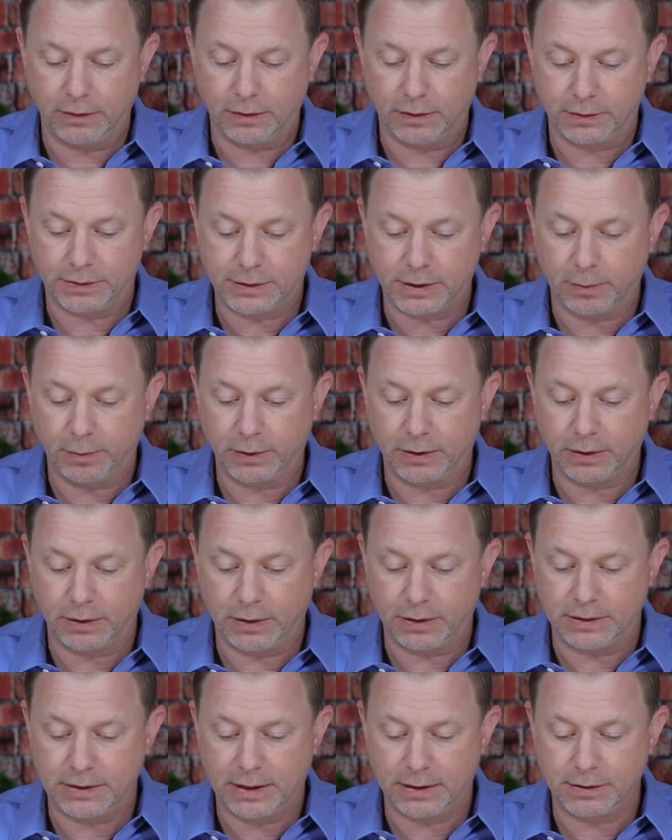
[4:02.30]
in the stomach and
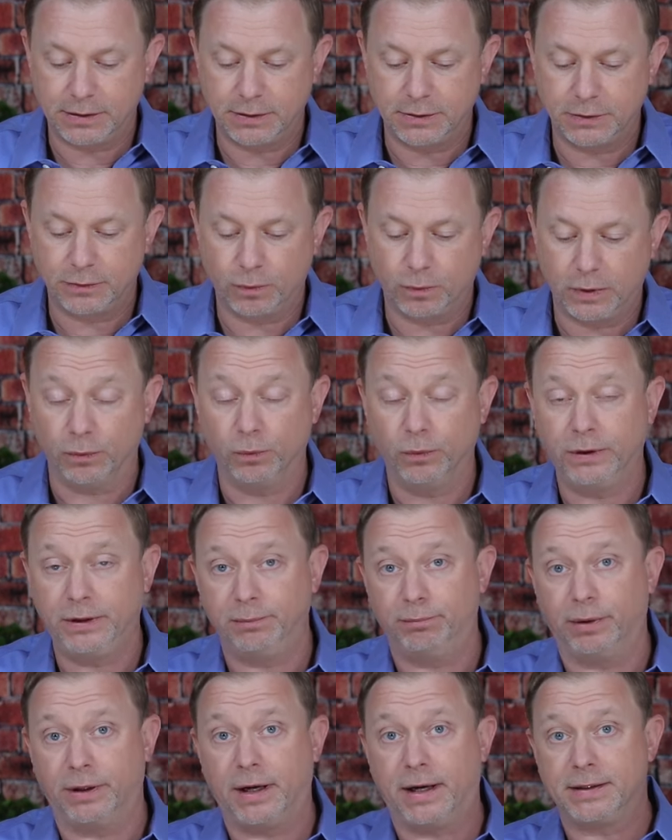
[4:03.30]
intestines and really
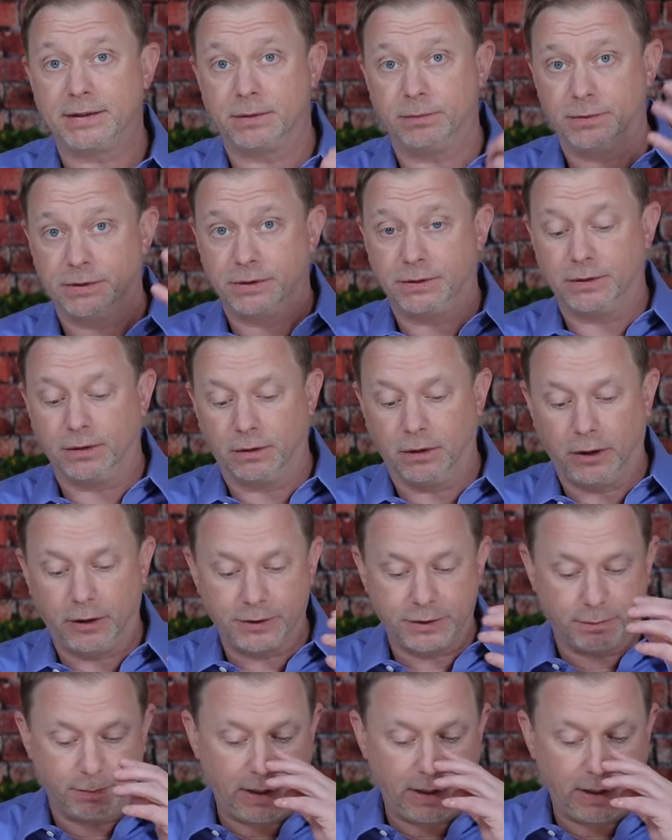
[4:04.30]
blossoms into large